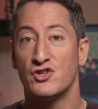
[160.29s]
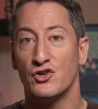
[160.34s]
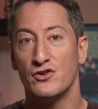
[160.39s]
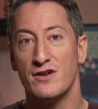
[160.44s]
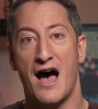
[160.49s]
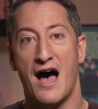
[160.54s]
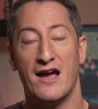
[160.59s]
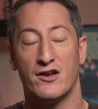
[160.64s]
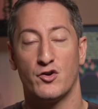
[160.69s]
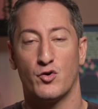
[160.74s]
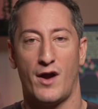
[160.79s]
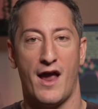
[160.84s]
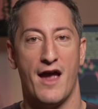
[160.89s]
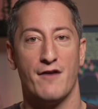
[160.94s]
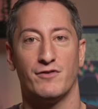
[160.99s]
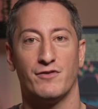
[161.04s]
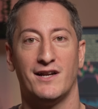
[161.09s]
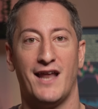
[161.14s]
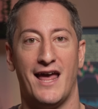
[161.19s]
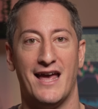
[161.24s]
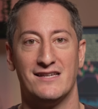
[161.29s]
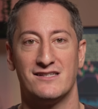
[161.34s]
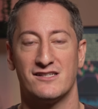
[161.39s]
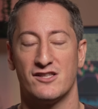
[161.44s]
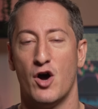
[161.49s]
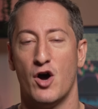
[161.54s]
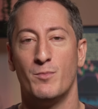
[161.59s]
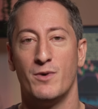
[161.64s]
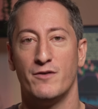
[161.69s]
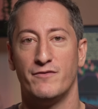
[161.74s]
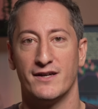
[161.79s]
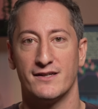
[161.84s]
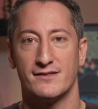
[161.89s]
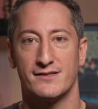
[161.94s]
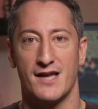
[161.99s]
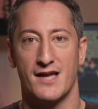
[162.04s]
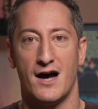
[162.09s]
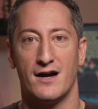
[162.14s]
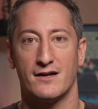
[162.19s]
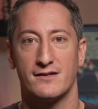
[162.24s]
are not your everyday slow-moving
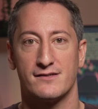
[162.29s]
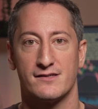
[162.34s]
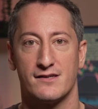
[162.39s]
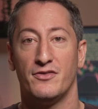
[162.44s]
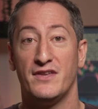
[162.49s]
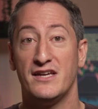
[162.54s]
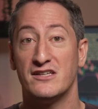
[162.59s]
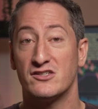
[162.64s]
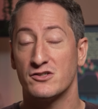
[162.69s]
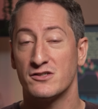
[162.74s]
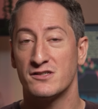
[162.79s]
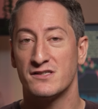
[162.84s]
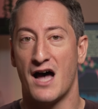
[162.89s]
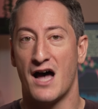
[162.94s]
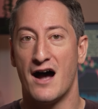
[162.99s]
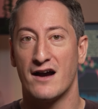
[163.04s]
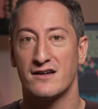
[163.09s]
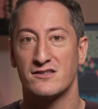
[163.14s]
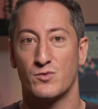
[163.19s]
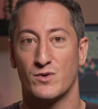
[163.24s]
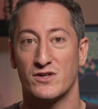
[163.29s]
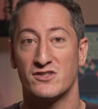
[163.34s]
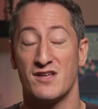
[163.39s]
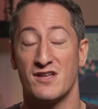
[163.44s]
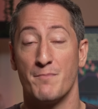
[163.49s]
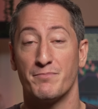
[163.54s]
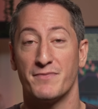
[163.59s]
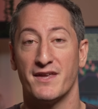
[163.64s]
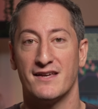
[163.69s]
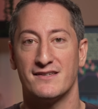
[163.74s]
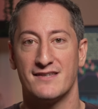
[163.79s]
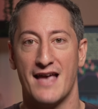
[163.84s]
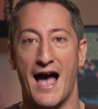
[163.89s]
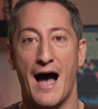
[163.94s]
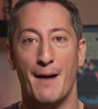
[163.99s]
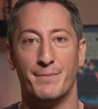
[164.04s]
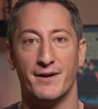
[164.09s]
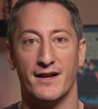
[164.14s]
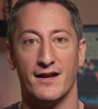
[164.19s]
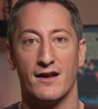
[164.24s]
stocks. These are stocks where something is
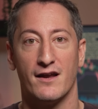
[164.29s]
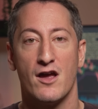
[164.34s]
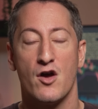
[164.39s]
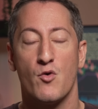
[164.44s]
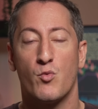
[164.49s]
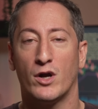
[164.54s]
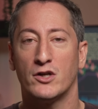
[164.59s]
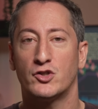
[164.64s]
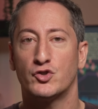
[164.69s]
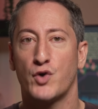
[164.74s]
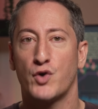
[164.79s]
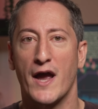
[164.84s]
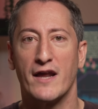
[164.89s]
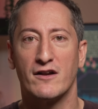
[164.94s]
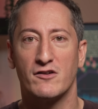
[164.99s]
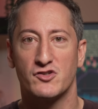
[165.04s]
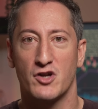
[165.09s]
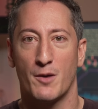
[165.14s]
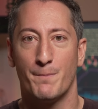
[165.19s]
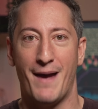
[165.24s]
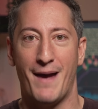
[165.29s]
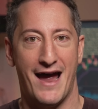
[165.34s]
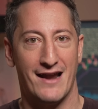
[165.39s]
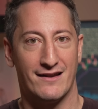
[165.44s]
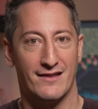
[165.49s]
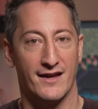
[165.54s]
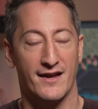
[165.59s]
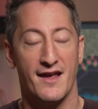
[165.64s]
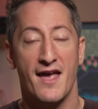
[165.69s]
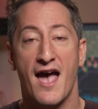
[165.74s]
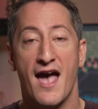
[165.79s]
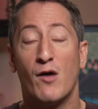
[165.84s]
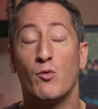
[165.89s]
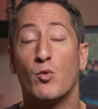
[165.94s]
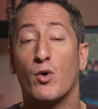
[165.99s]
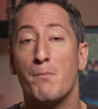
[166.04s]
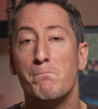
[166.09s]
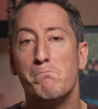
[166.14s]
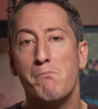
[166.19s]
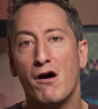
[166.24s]
happening, where traders are battling, and
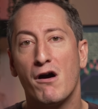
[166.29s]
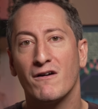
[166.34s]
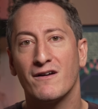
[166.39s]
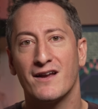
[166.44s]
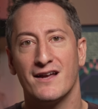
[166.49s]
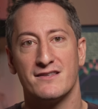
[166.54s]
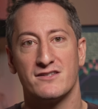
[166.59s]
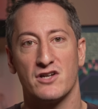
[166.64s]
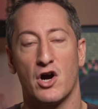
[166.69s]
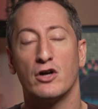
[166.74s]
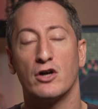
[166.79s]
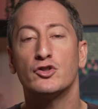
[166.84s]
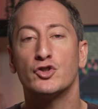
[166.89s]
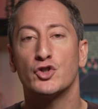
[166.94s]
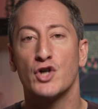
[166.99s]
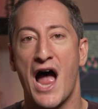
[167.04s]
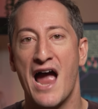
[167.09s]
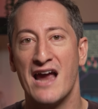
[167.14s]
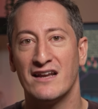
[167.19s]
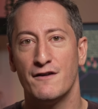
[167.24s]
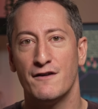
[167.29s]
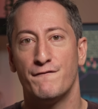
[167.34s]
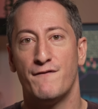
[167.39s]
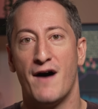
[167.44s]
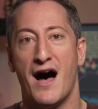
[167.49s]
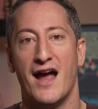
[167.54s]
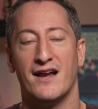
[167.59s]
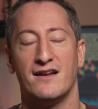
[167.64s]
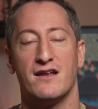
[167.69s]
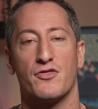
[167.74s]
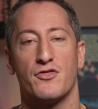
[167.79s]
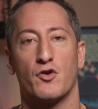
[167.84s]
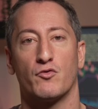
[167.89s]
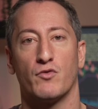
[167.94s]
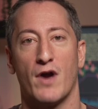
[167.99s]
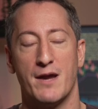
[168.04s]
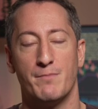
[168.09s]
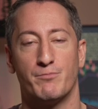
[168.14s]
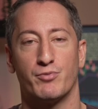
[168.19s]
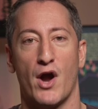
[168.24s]
where markets are trying to find the
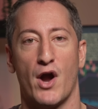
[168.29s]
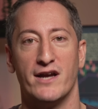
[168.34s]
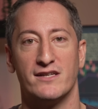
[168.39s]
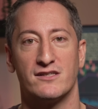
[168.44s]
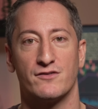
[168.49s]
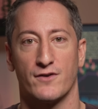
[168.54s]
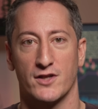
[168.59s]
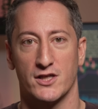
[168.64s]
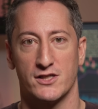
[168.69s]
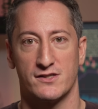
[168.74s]
right price for the